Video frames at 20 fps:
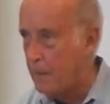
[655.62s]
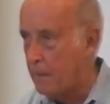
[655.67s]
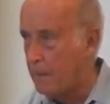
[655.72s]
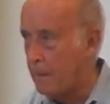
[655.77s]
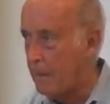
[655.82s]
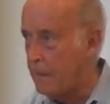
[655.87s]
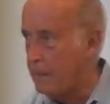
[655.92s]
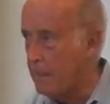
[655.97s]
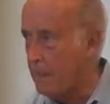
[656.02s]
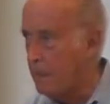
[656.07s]
All
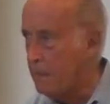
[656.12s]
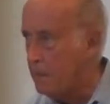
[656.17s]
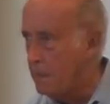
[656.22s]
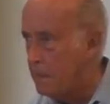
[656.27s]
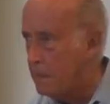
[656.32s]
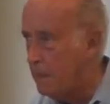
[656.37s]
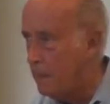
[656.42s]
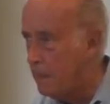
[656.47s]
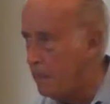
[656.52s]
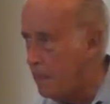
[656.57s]
right, yeah,
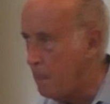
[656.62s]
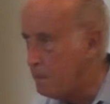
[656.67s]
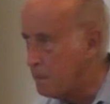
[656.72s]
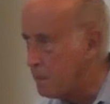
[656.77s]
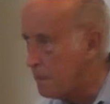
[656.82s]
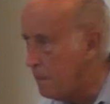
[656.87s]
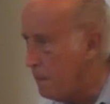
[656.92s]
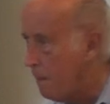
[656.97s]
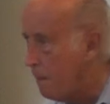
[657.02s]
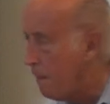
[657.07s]
uh,
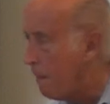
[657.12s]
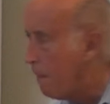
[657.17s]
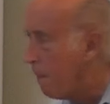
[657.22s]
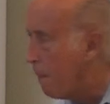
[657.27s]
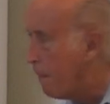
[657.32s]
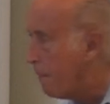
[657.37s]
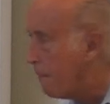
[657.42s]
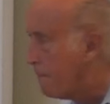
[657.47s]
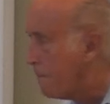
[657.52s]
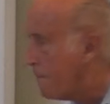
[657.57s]
But,
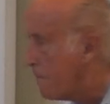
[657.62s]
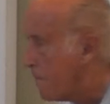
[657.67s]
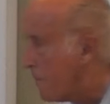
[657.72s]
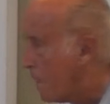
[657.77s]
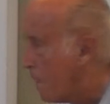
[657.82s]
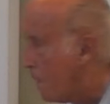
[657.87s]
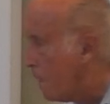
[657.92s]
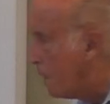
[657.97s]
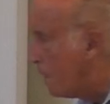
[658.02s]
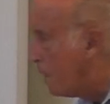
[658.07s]
but Nietzsche's
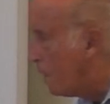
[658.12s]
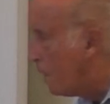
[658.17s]
not a